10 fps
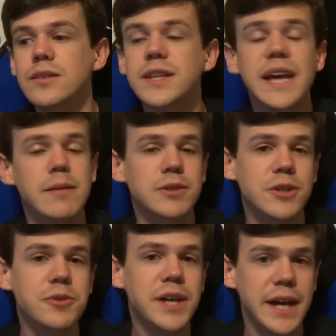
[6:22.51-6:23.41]
The game is
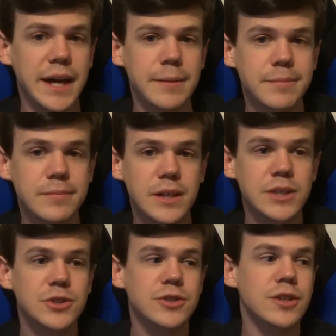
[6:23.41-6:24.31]
okay.
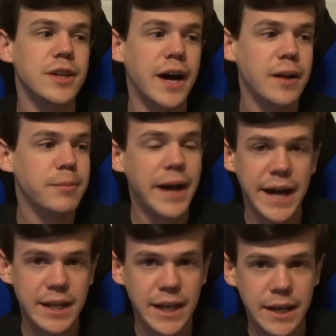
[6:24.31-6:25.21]
It's not a
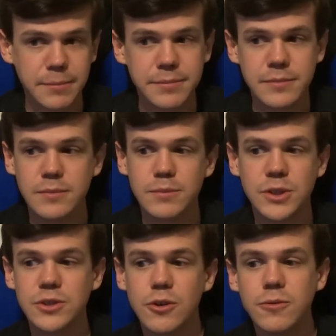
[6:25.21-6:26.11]
bad game,
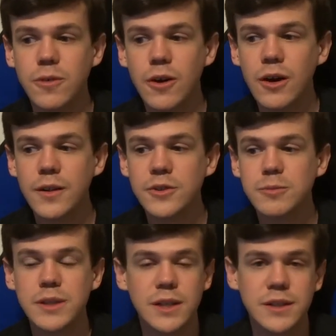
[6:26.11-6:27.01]
but so far there's
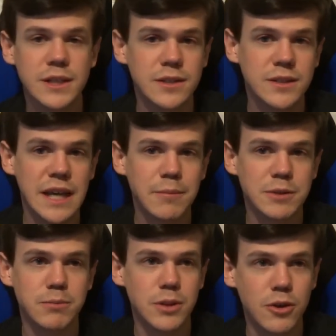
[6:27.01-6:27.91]
been nothing in this game
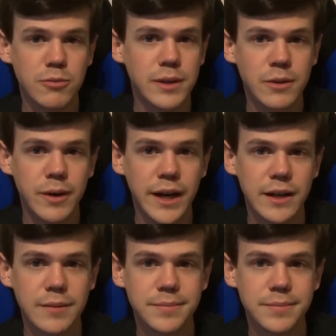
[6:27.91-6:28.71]
that's blown me away.